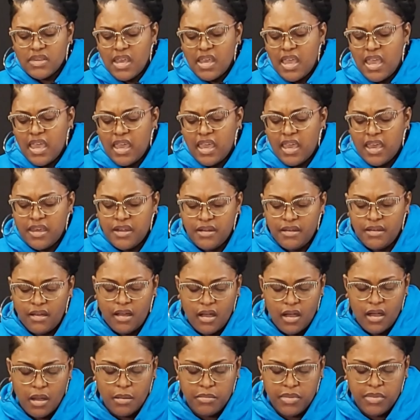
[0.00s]
And
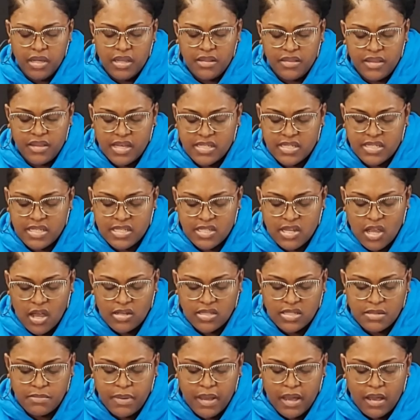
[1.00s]
um, in this, it
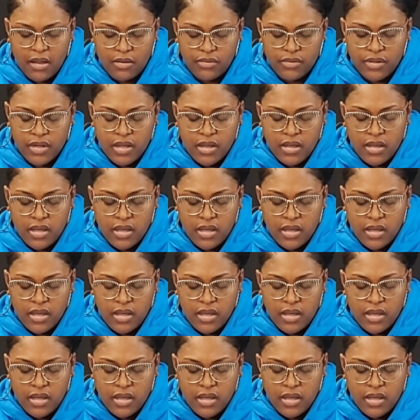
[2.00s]
talked about,